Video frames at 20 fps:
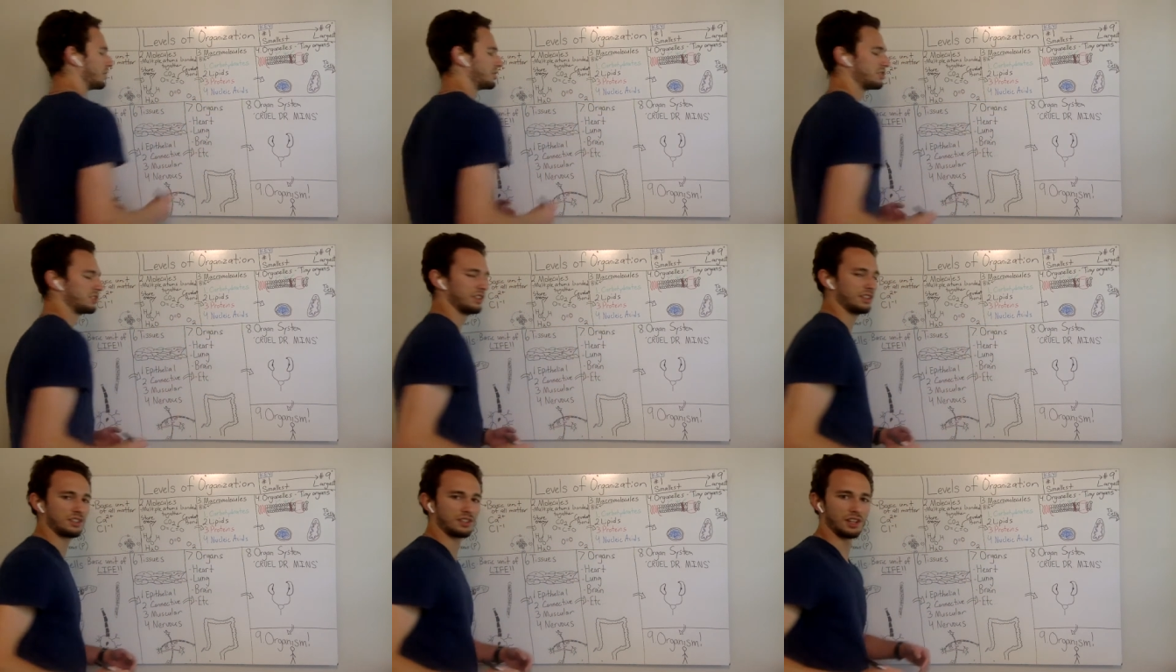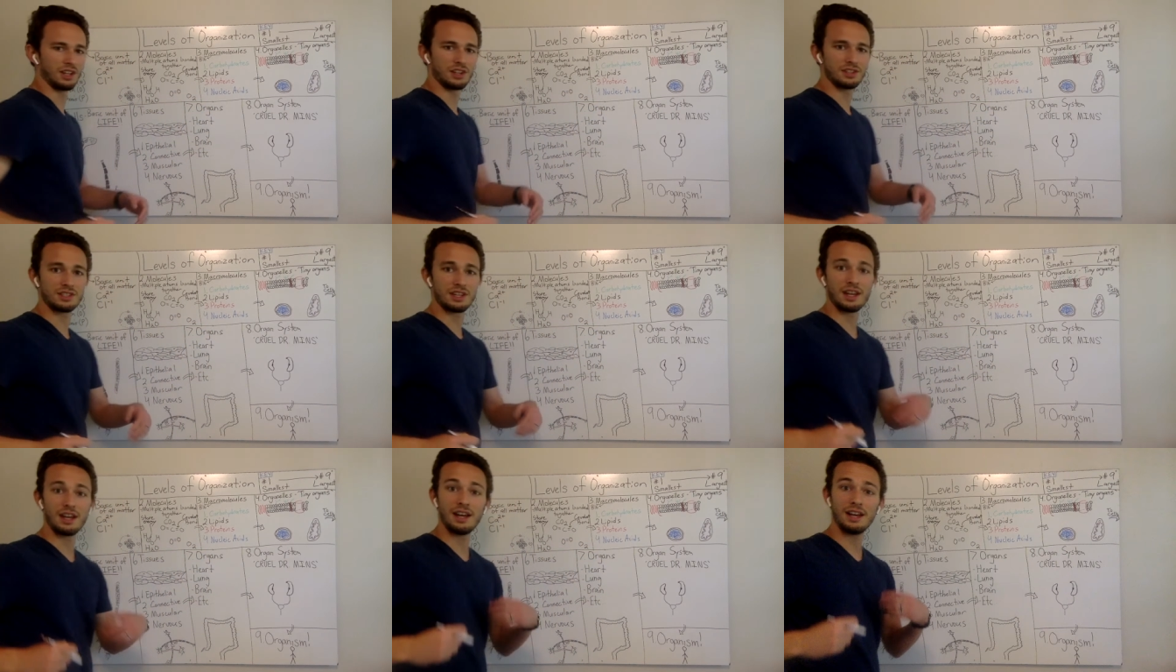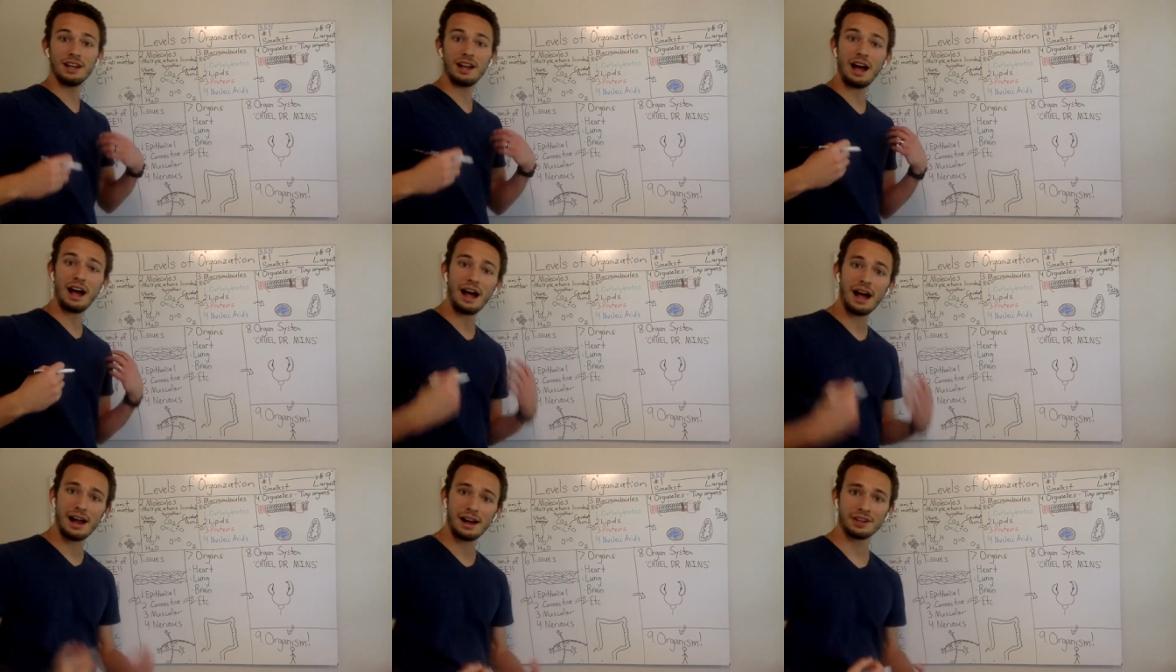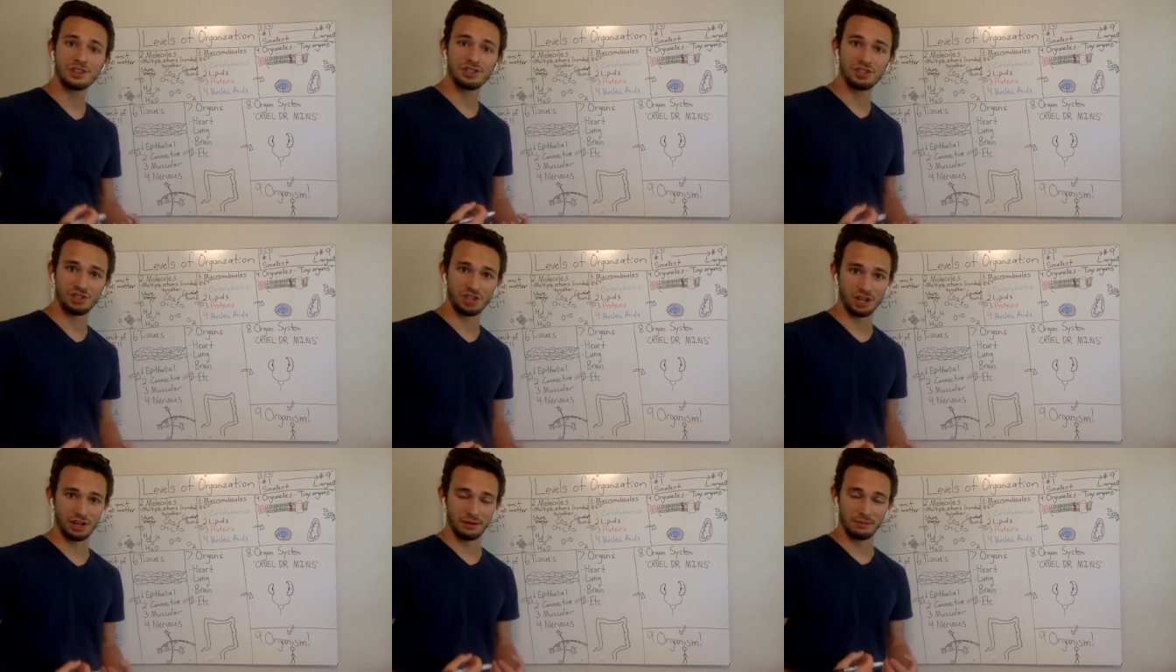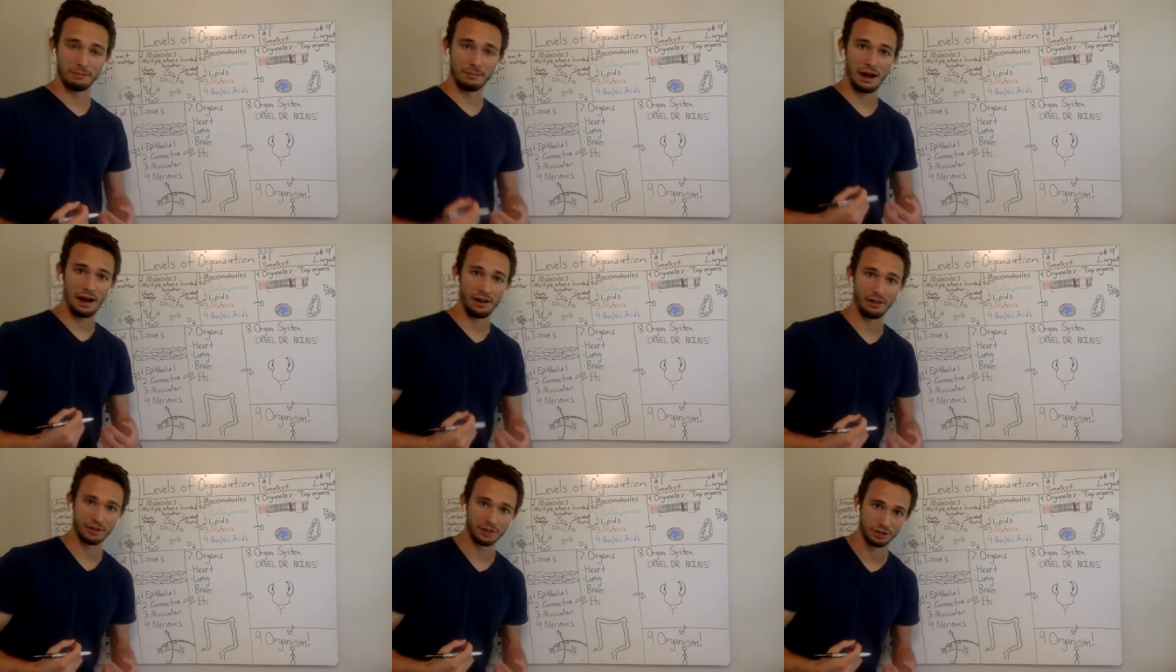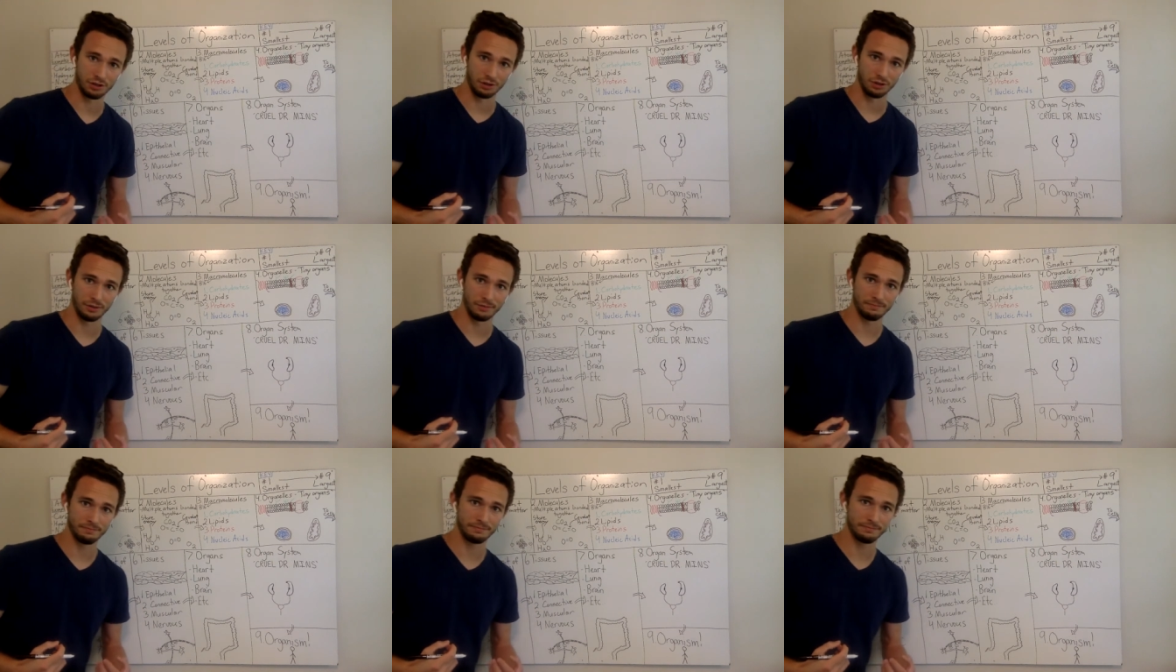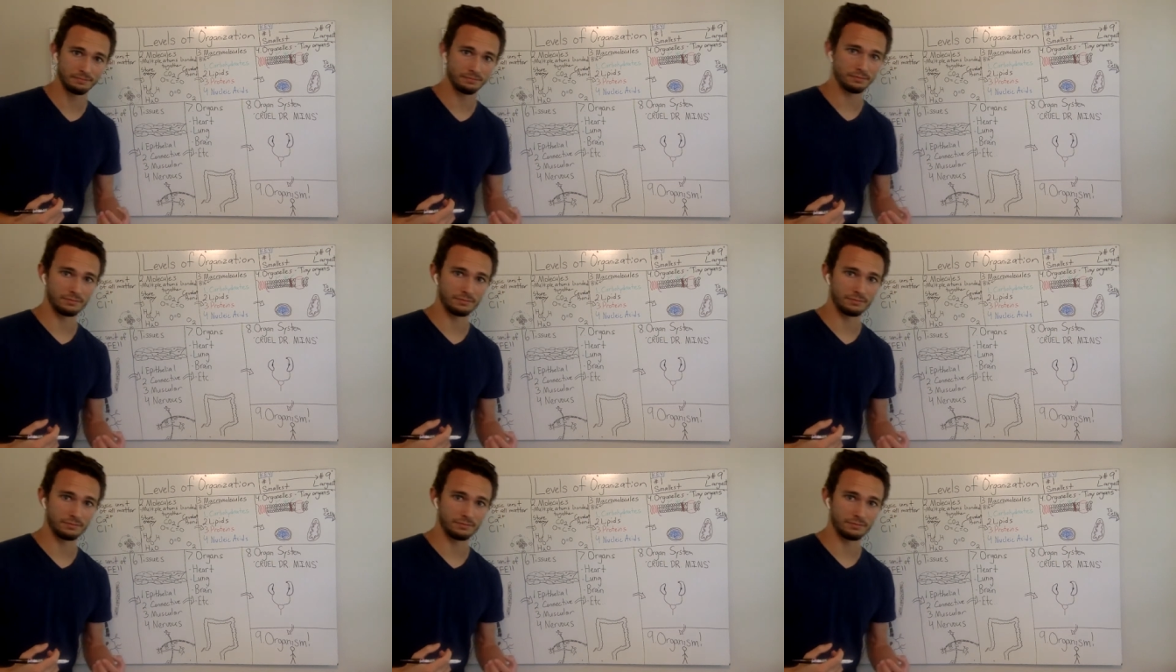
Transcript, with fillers: which this is an oxygen molecule.